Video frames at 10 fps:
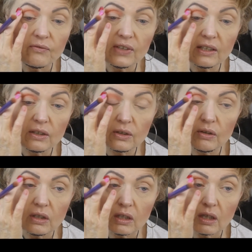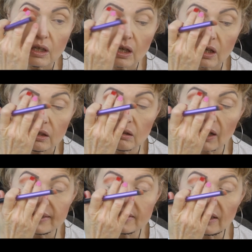feel your
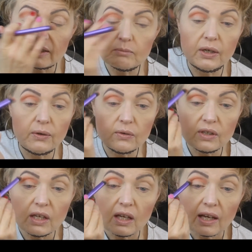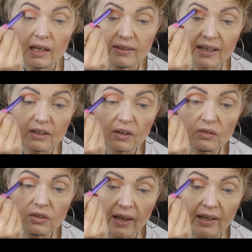eye socket bone, and that
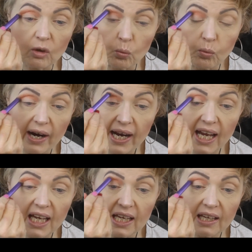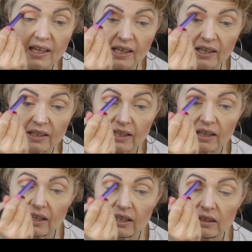goes like right in
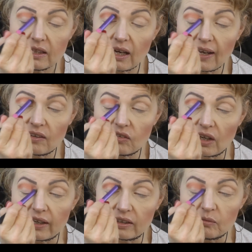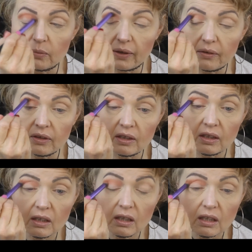the eye socket bone.
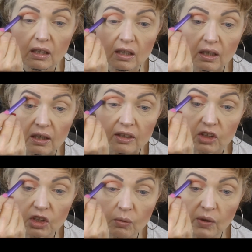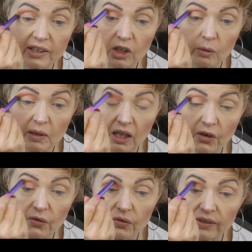You don't want to go
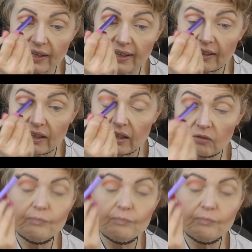below that